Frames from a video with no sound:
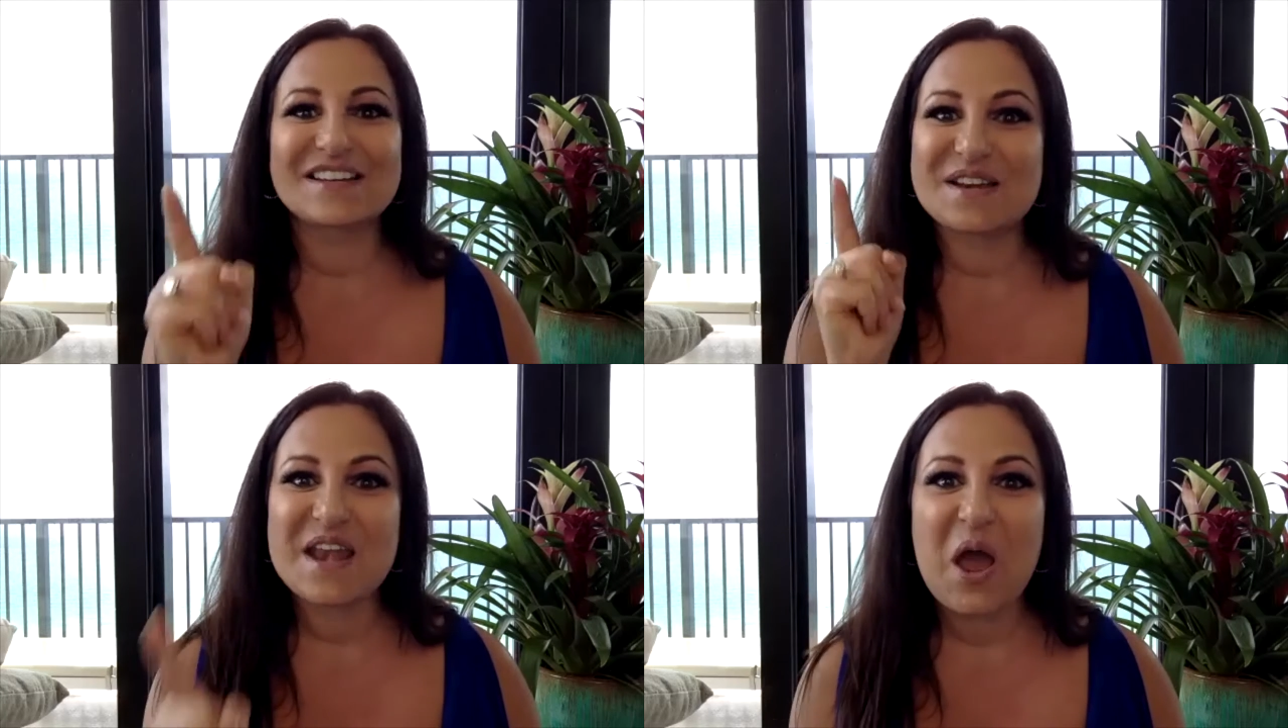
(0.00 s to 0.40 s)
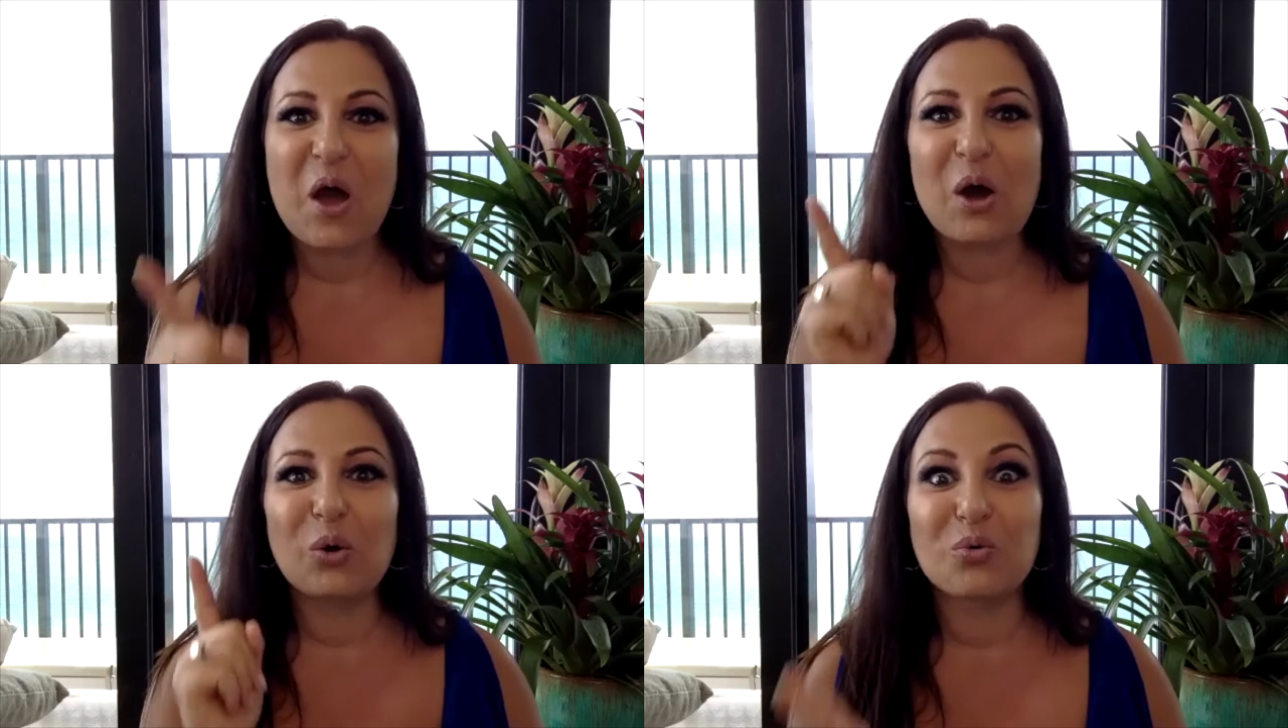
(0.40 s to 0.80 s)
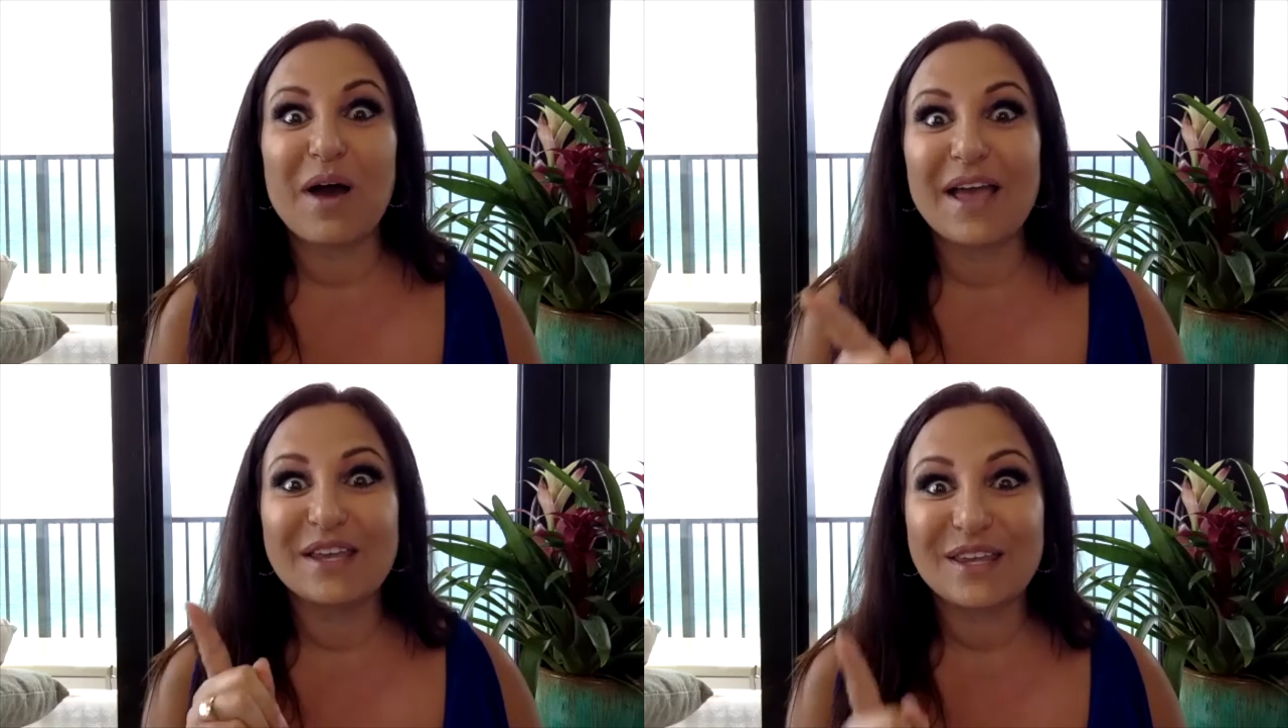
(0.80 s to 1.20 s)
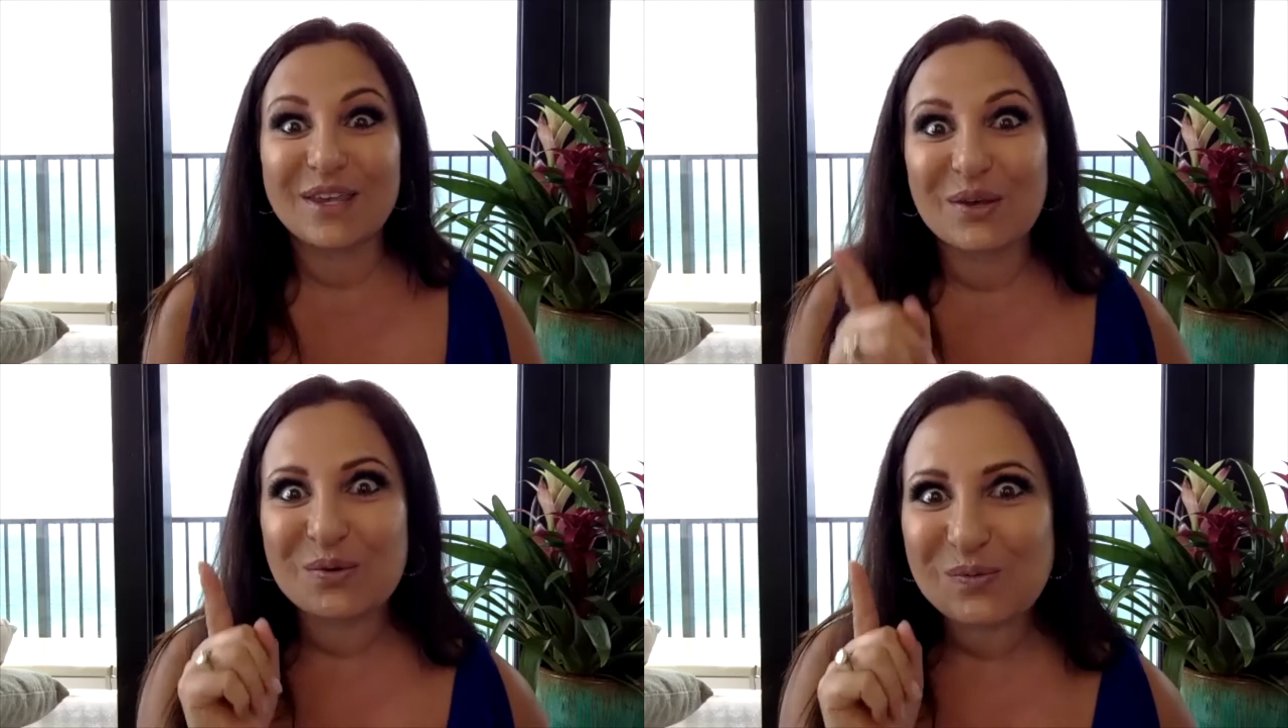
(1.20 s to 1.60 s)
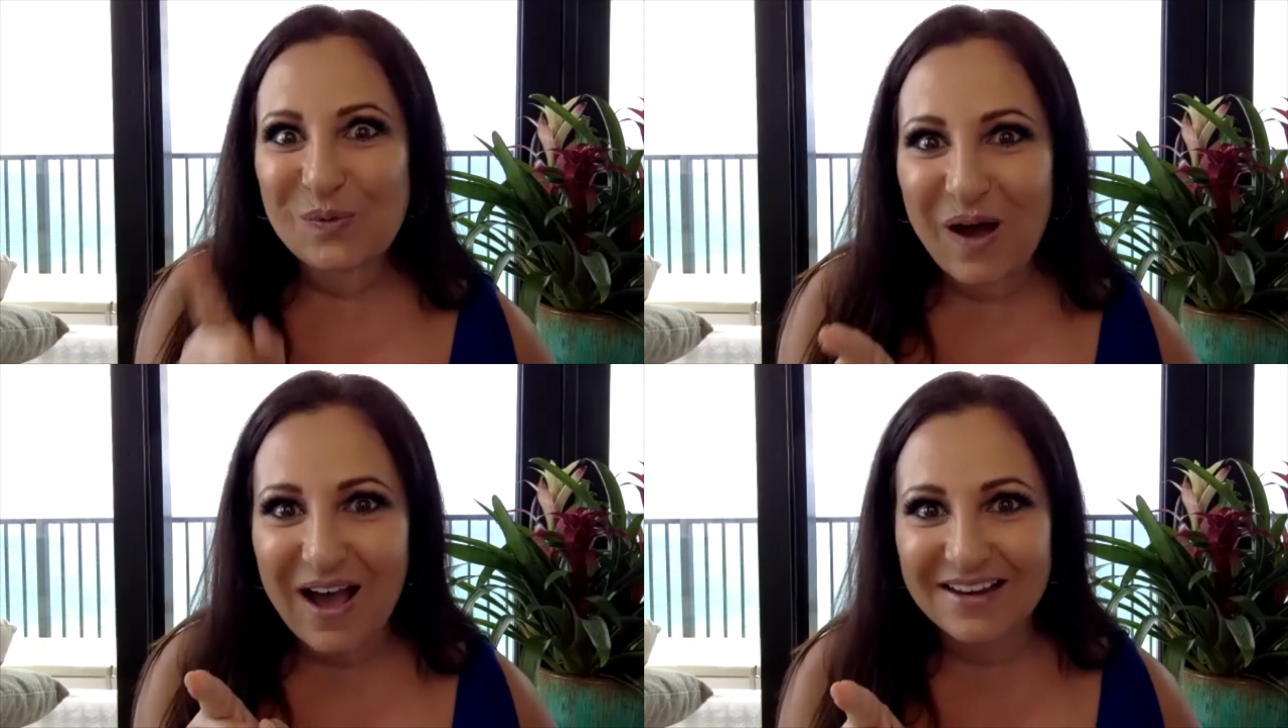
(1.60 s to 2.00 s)
Know what you
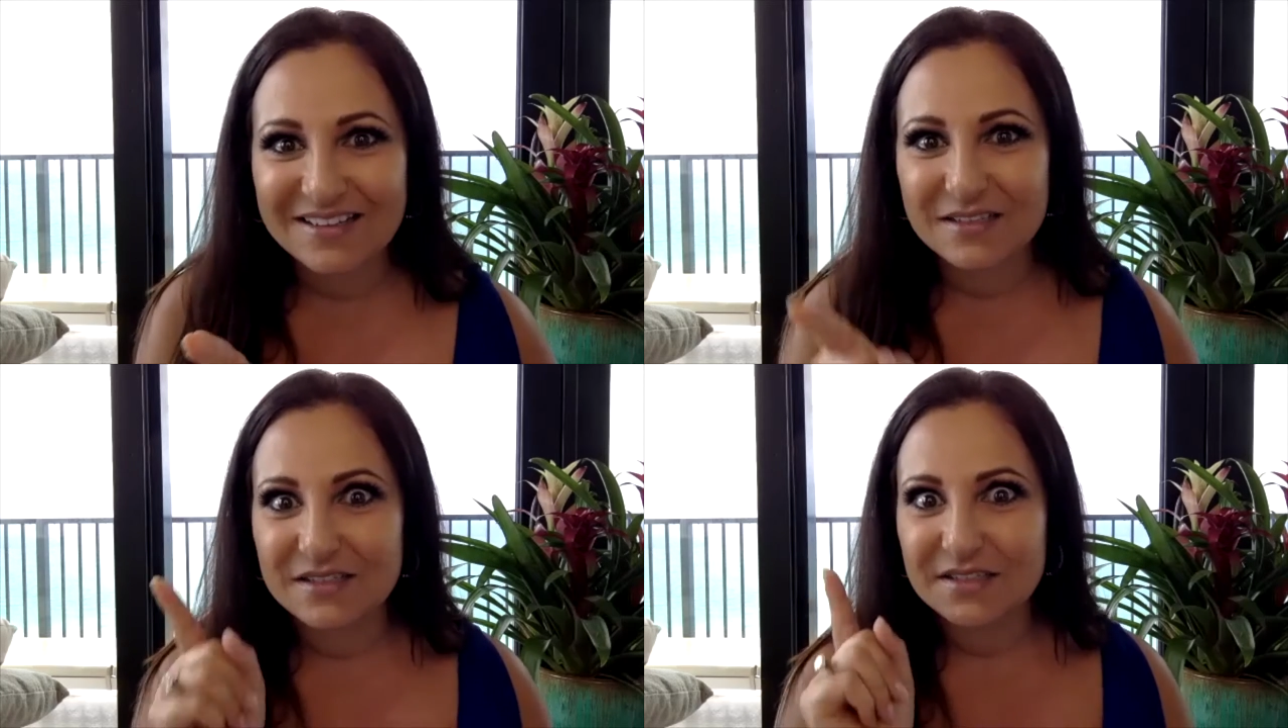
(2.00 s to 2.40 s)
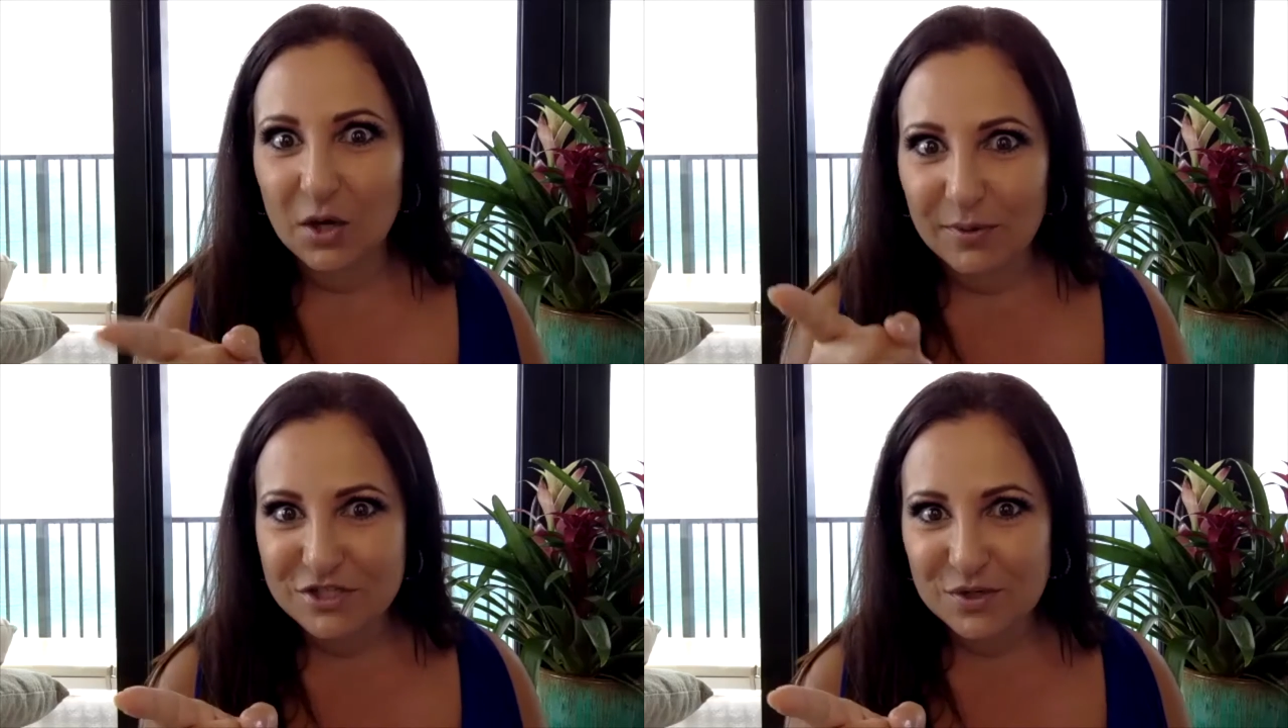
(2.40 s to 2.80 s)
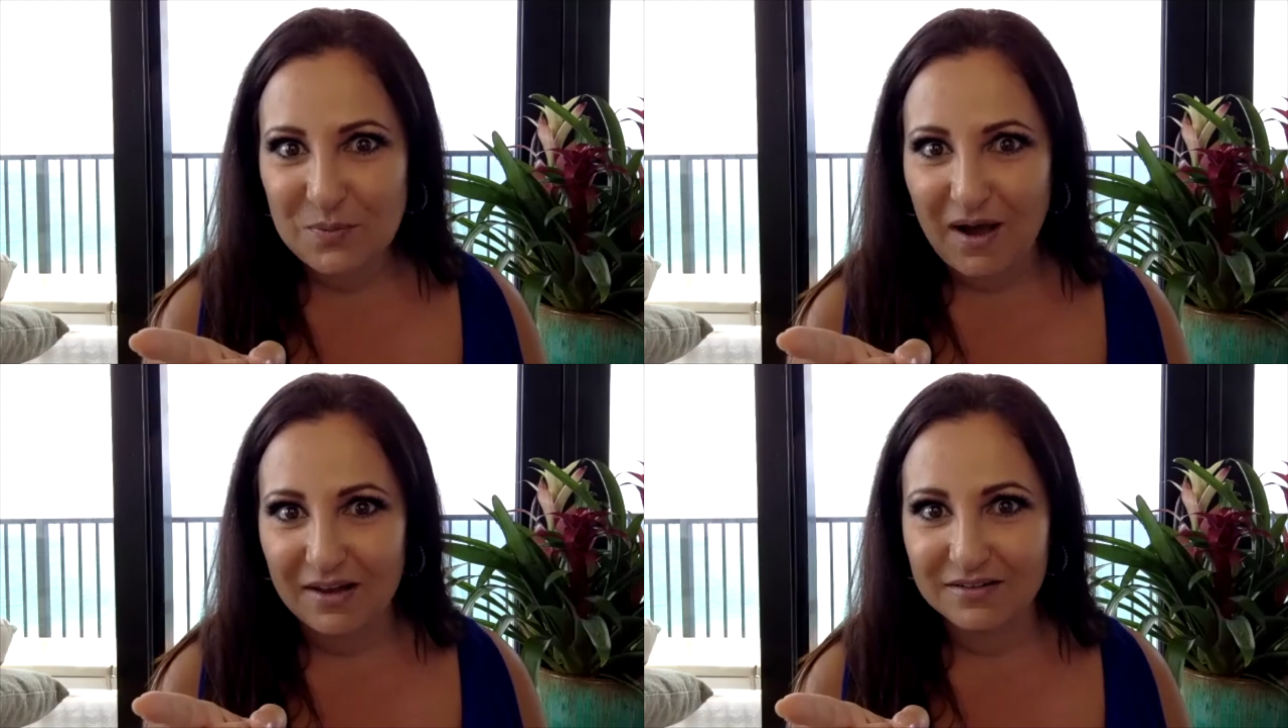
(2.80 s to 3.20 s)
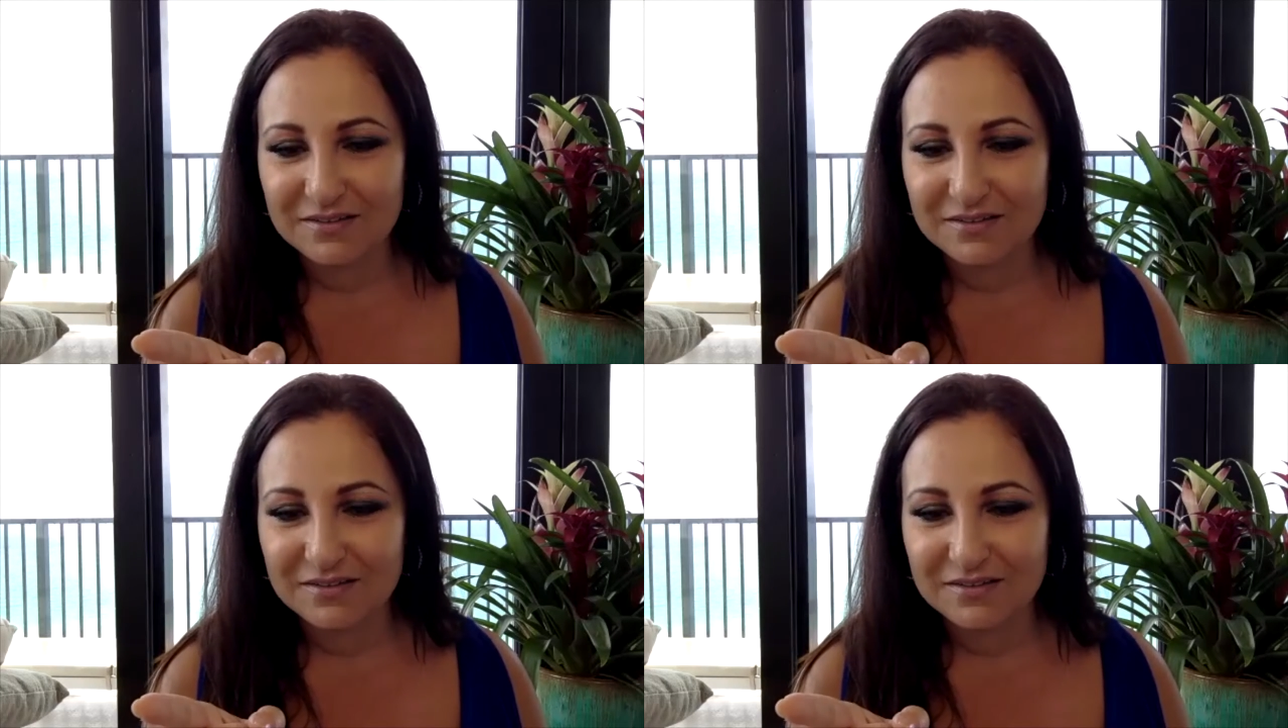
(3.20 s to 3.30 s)
want. Know what you want.